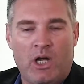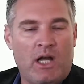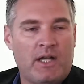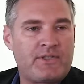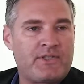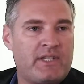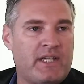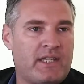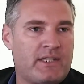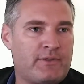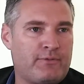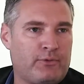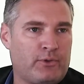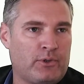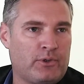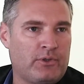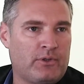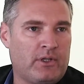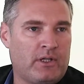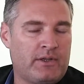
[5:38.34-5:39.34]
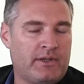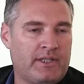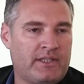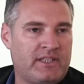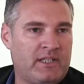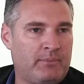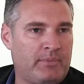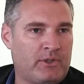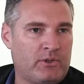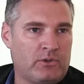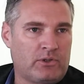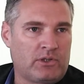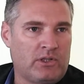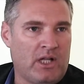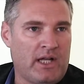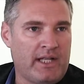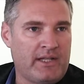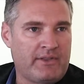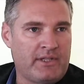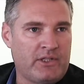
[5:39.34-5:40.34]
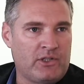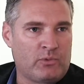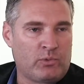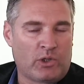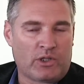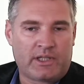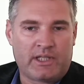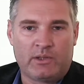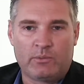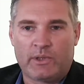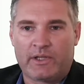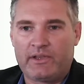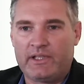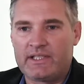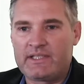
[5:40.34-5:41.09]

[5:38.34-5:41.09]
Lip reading: process for the typical client that you're working with?